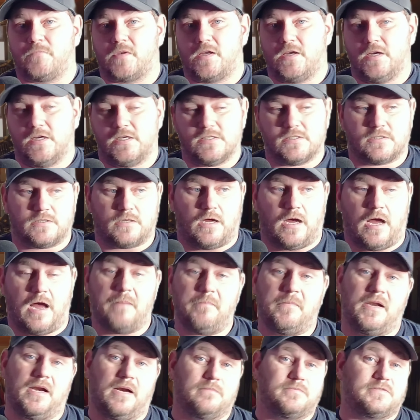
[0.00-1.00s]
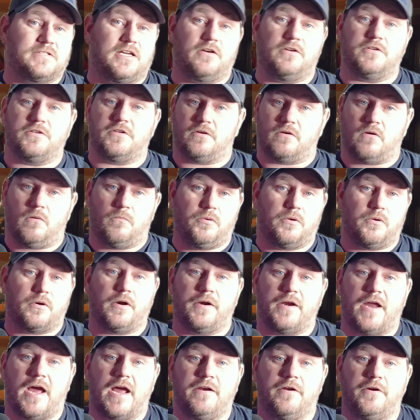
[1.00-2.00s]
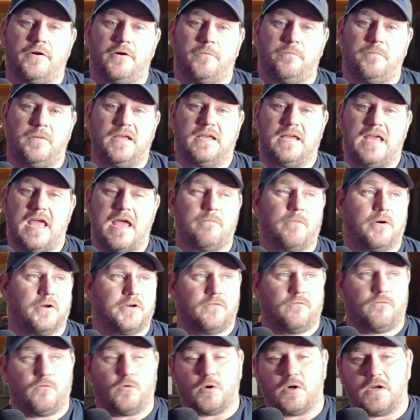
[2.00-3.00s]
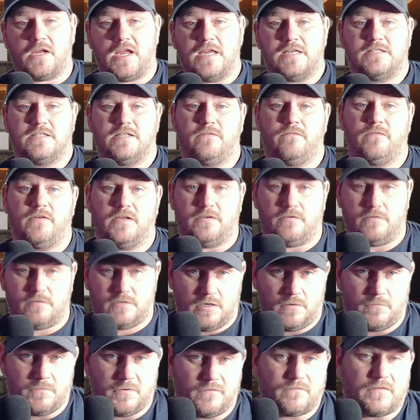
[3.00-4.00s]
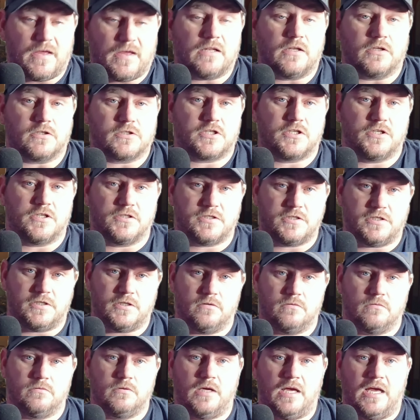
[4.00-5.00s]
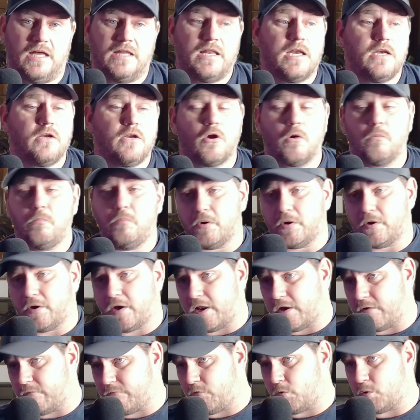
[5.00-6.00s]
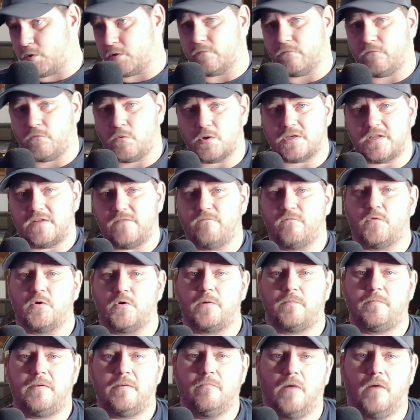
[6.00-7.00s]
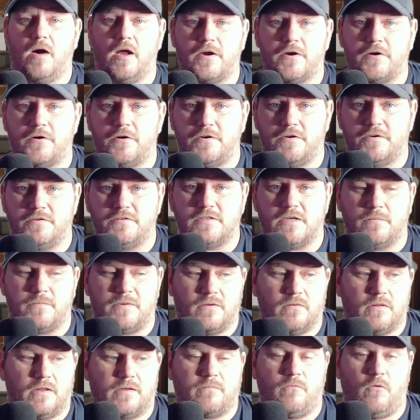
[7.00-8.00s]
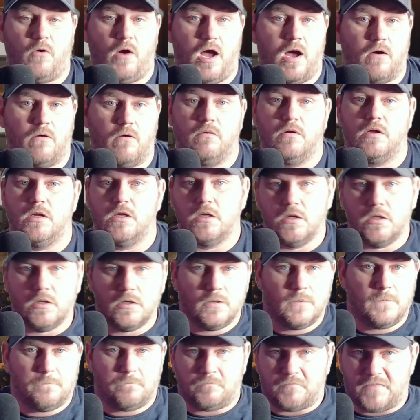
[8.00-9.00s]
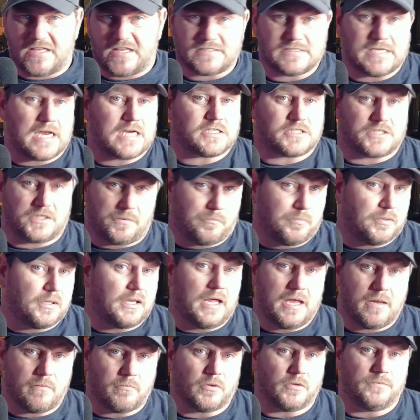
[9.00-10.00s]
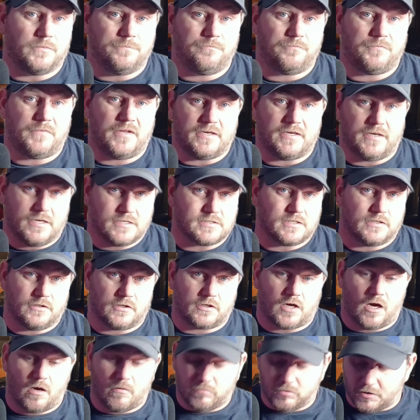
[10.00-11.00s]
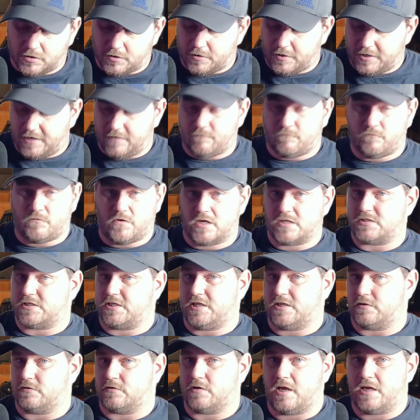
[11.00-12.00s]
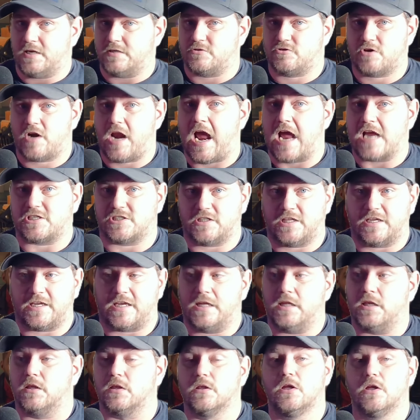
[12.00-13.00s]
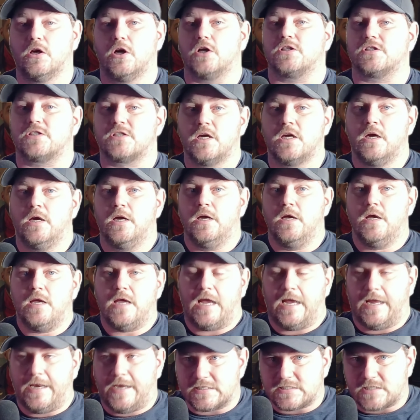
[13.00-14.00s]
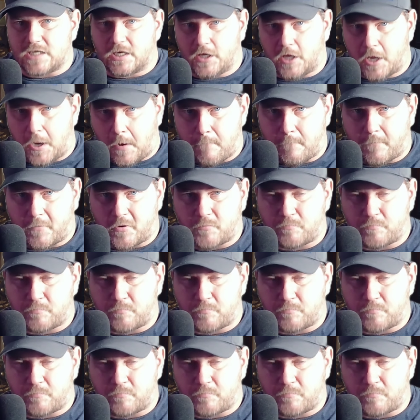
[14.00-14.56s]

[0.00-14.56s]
Because, I mean, I'm telling you, go put a 900p game on your 4K TV and you tell me if that looks good to you. And then you go put it on a 4, 1440p monitor and you tell me, like, wow, that's actually playable. It doesn't look all blurry and fuzzy and, and trash. Like, it looks it doesn't look